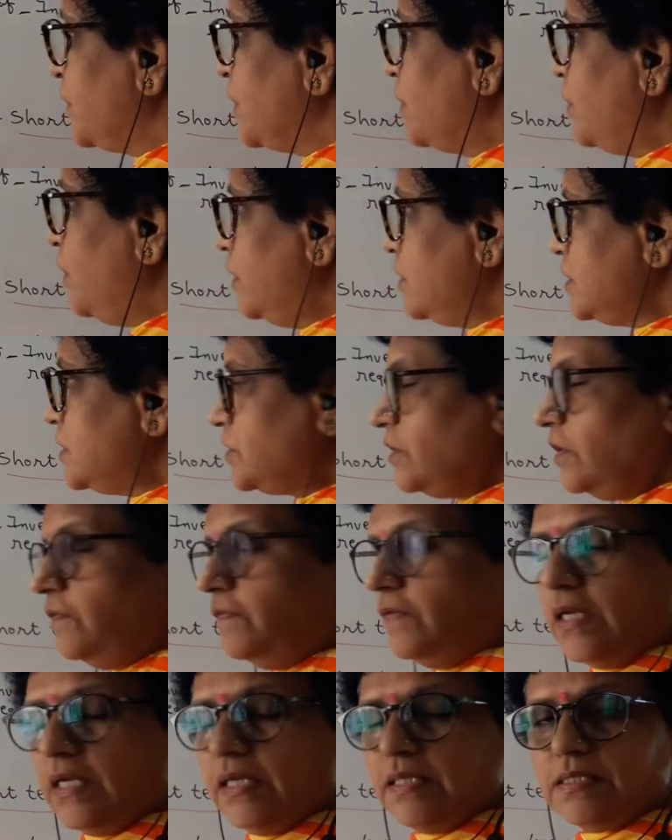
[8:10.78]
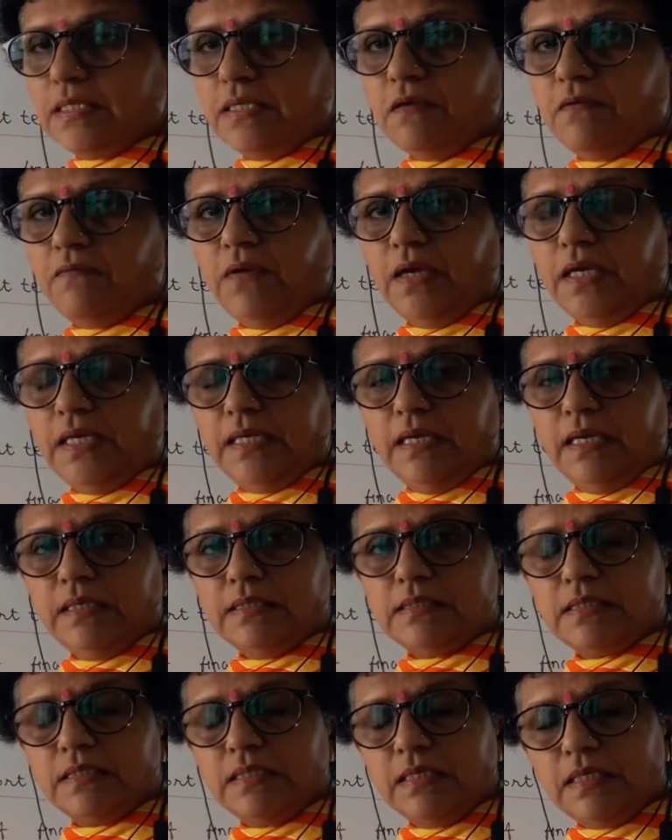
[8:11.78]
Cost of raising
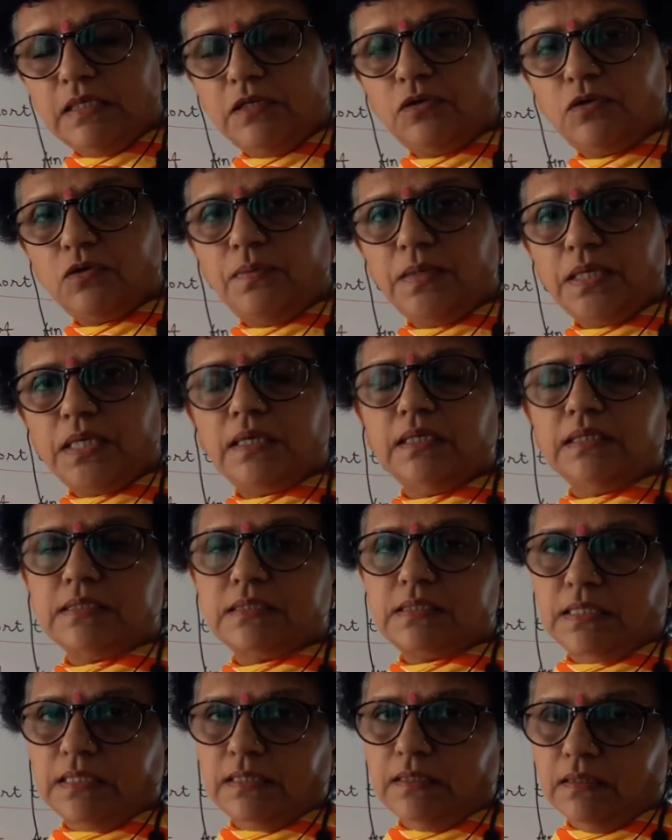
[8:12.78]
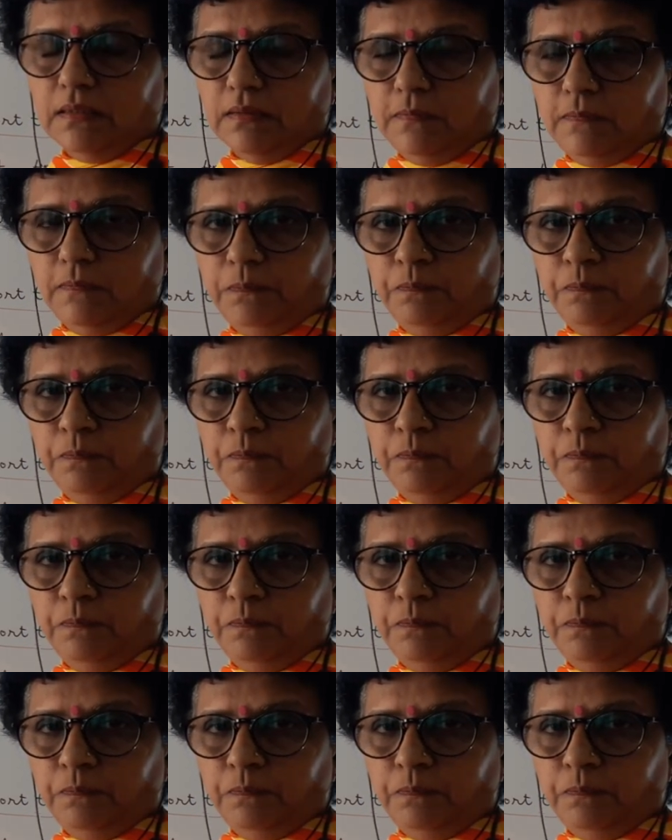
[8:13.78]
finance need to be considered.